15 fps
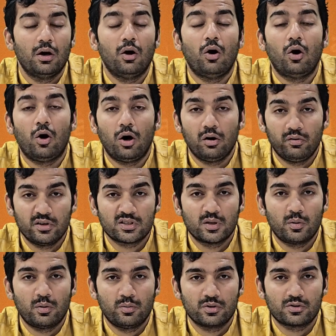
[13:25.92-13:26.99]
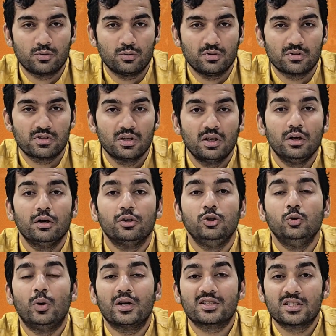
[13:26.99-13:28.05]
Always remember, students,
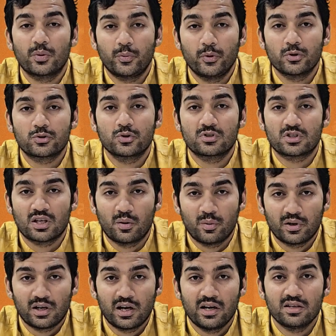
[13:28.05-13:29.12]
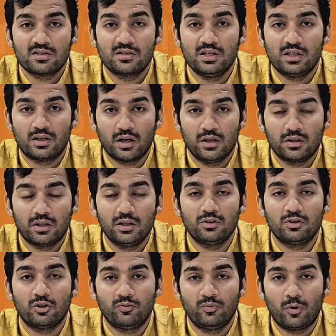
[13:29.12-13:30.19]
you are supposed to summarize the content
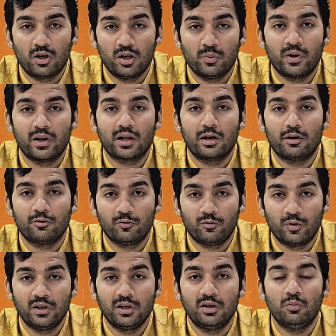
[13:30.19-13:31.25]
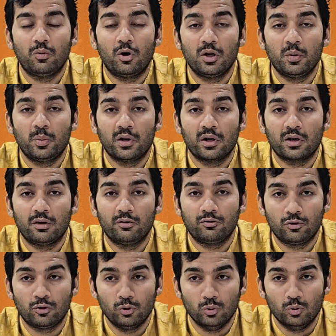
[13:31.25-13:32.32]
of body paragraph 1 and body
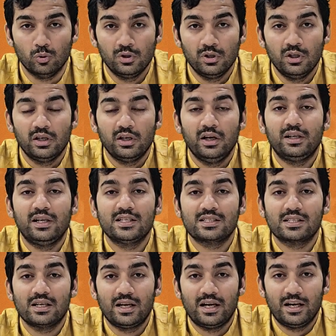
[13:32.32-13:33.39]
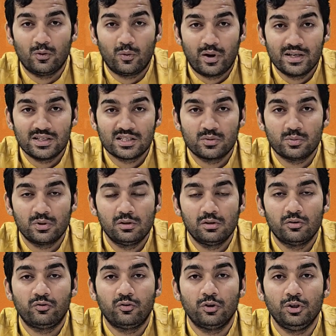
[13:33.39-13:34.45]
paragraph 2. It is
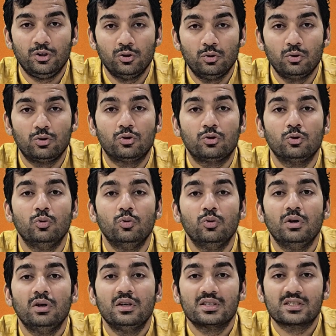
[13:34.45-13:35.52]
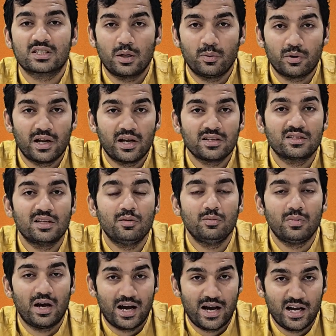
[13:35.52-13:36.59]
advisable for you to summarize
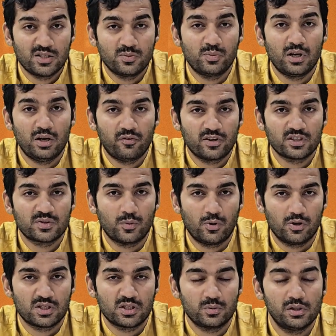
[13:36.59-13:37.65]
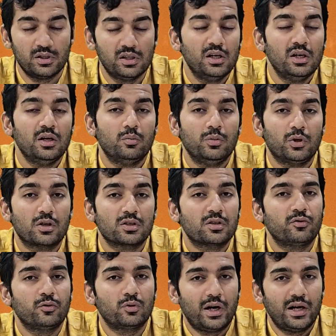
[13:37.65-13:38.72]
them as brief as possible, because if
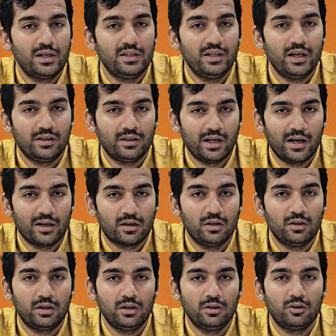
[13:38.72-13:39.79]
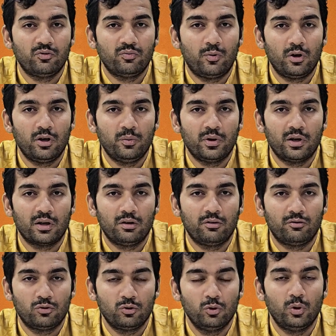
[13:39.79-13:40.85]
you write the entire content of body
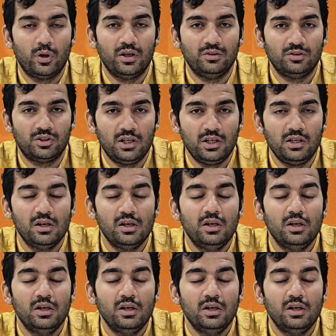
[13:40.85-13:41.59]
paragraph 2 and 3,